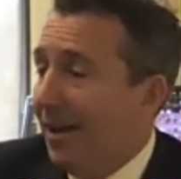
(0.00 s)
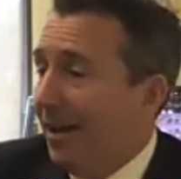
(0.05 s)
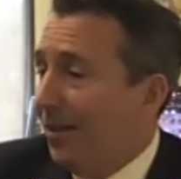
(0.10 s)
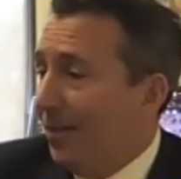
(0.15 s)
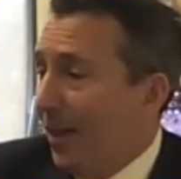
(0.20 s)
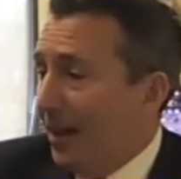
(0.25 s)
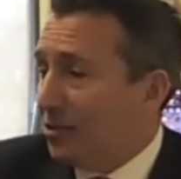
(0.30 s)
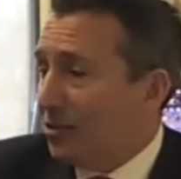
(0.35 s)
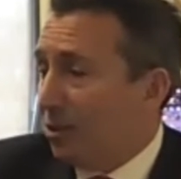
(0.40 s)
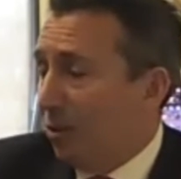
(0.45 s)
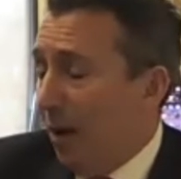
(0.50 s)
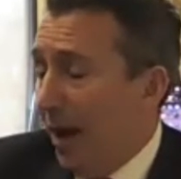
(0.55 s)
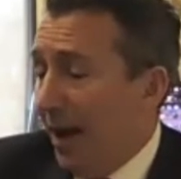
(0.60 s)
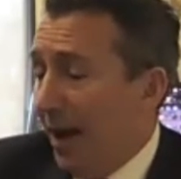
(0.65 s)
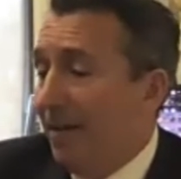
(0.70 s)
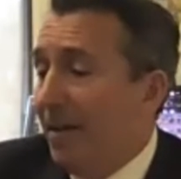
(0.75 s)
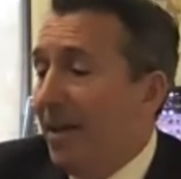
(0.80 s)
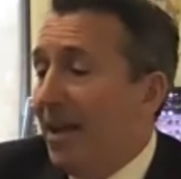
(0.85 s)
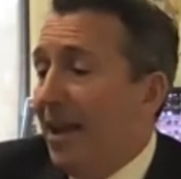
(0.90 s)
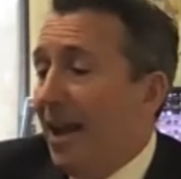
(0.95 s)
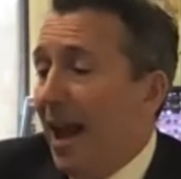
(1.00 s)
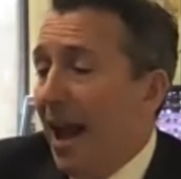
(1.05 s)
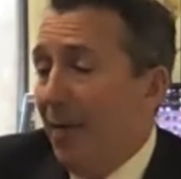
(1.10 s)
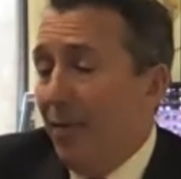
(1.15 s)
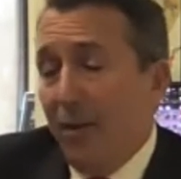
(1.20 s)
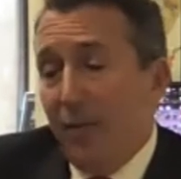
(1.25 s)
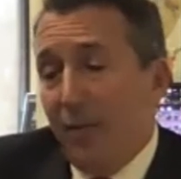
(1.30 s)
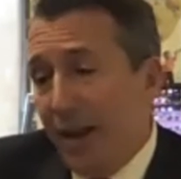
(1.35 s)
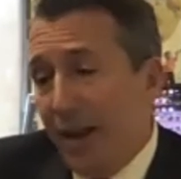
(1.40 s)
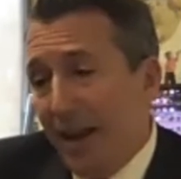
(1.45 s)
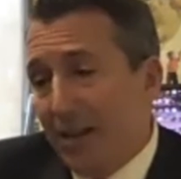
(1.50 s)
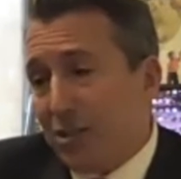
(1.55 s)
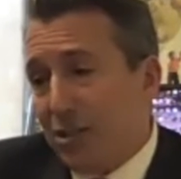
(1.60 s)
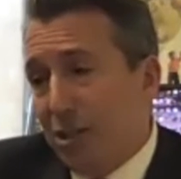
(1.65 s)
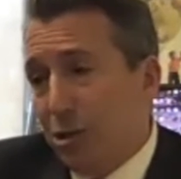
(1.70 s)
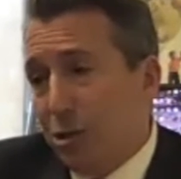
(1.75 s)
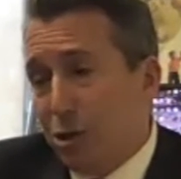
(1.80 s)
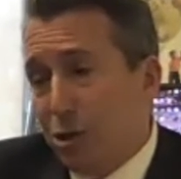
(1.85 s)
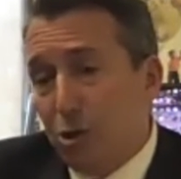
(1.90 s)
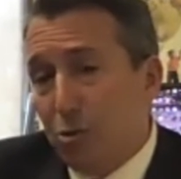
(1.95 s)
That's the way. And then the next thing
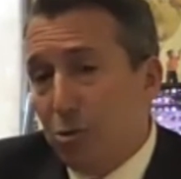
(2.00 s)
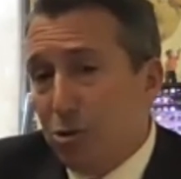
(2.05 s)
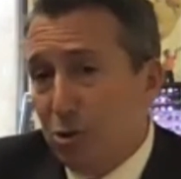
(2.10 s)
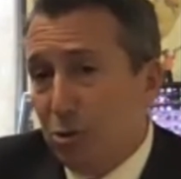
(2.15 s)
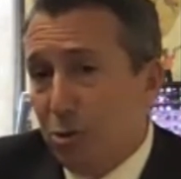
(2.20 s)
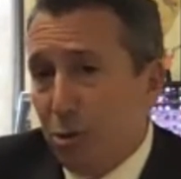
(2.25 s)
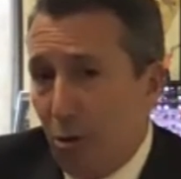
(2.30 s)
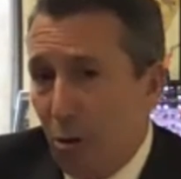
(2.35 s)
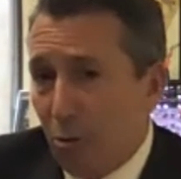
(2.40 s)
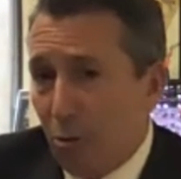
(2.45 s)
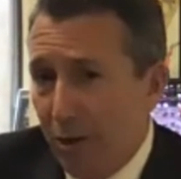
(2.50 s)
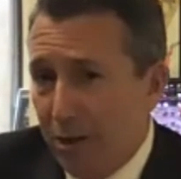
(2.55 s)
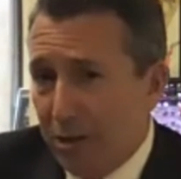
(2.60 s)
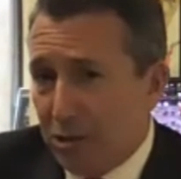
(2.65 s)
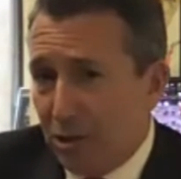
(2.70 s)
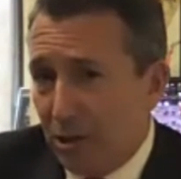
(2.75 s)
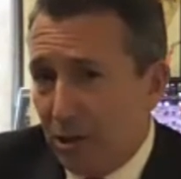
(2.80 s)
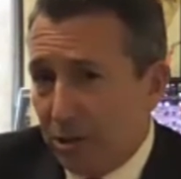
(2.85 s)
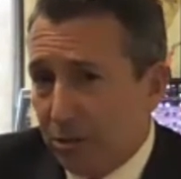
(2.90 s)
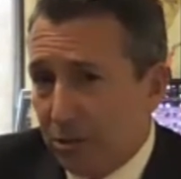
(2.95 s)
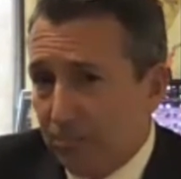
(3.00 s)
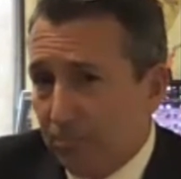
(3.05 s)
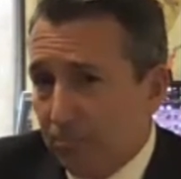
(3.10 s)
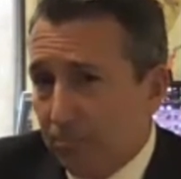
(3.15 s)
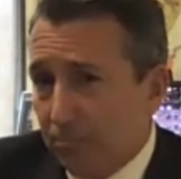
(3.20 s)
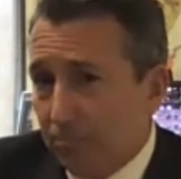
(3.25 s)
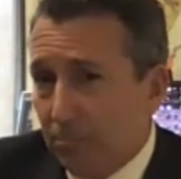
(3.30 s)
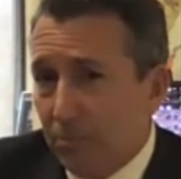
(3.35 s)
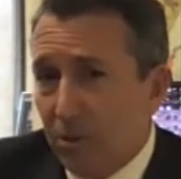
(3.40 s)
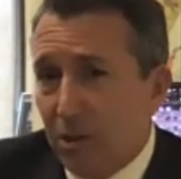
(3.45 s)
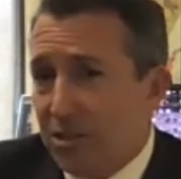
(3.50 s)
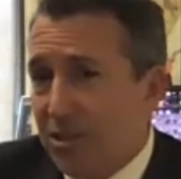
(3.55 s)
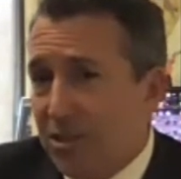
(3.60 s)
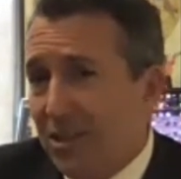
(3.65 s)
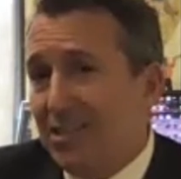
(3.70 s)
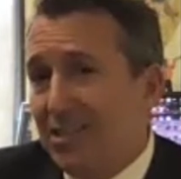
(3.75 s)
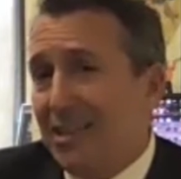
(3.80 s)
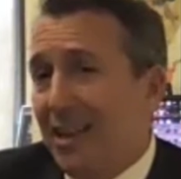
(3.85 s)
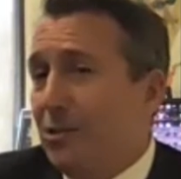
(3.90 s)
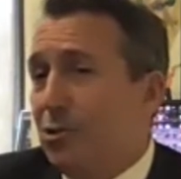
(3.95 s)
you should do is do your own research, because
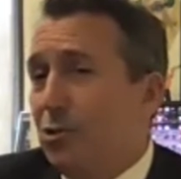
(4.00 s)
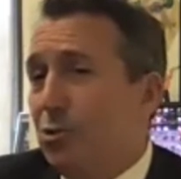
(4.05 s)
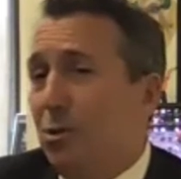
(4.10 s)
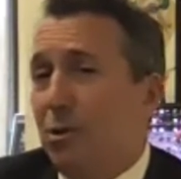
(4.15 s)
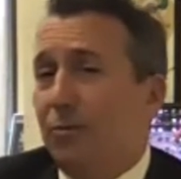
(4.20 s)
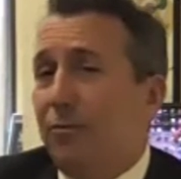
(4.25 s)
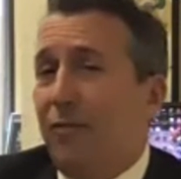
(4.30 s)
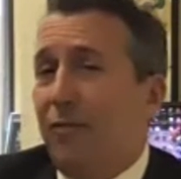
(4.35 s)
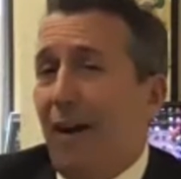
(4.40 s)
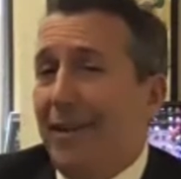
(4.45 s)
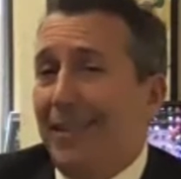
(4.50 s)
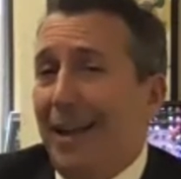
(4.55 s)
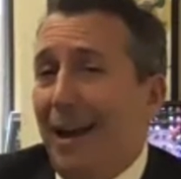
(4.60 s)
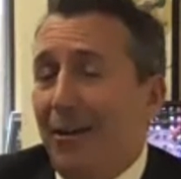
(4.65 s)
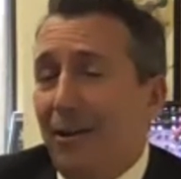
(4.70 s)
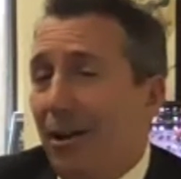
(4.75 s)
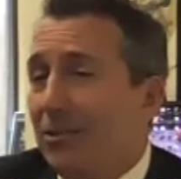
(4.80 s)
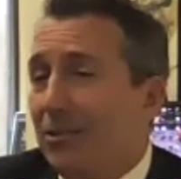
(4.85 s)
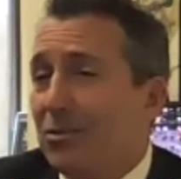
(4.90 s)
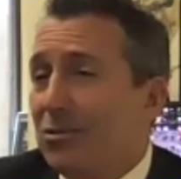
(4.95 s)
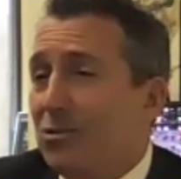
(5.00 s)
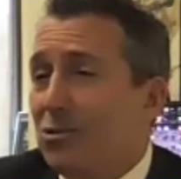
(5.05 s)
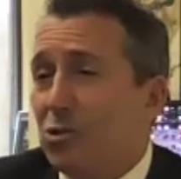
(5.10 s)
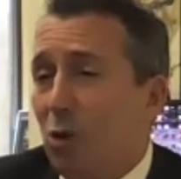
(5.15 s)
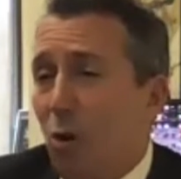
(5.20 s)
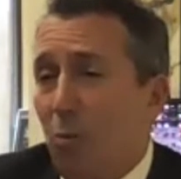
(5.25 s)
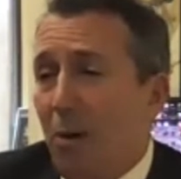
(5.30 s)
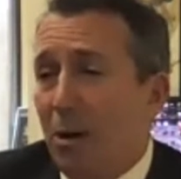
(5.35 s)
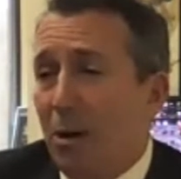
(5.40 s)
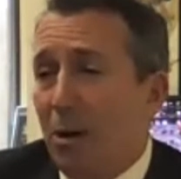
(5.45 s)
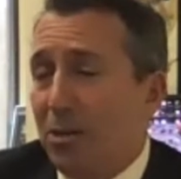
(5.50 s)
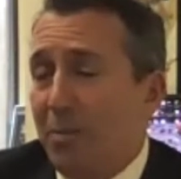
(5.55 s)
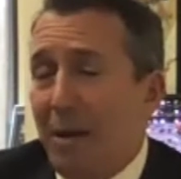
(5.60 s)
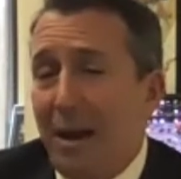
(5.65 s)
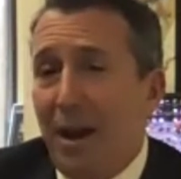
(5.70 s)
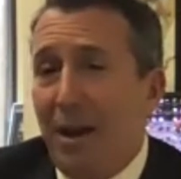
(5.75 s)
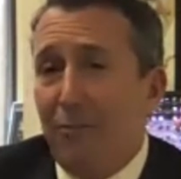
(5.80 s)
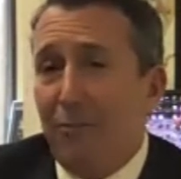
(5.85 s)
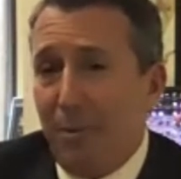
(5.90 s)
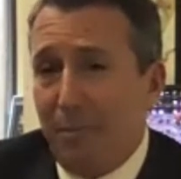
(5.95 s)
these days you could find out so much about
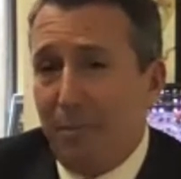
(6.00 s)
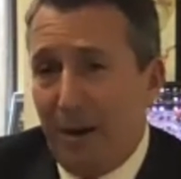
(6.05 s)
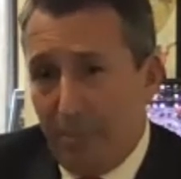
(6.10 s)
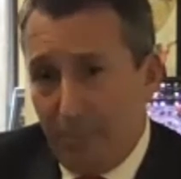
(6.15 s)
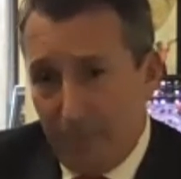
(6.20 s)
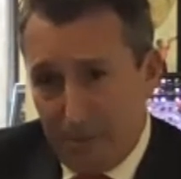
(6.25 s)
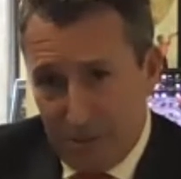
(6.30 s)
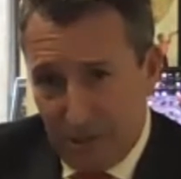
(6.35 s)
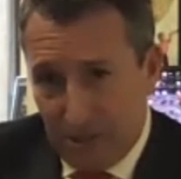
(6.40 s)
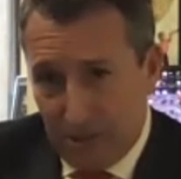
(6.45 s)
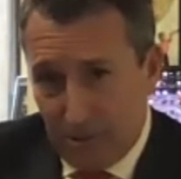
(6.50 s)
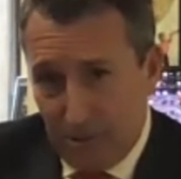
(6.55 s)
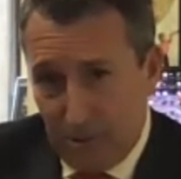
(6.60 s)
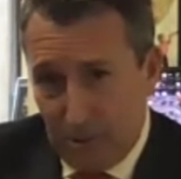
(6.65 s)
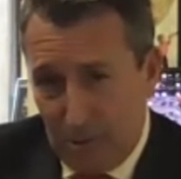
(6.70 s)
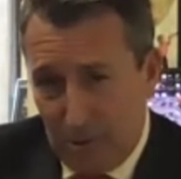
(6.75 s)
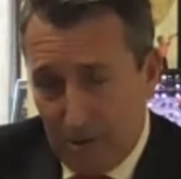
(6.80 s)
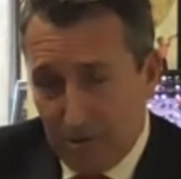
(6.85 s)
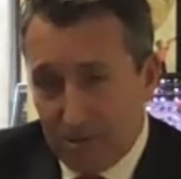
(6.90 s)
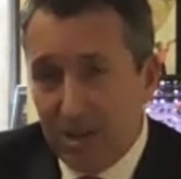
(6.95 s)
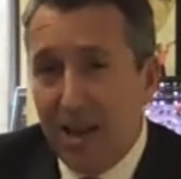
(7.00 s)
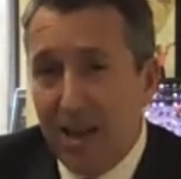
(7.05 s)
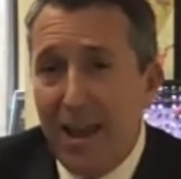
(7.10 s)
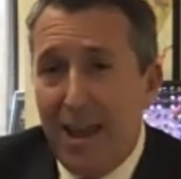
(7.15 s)
everybody, particularly lawyers.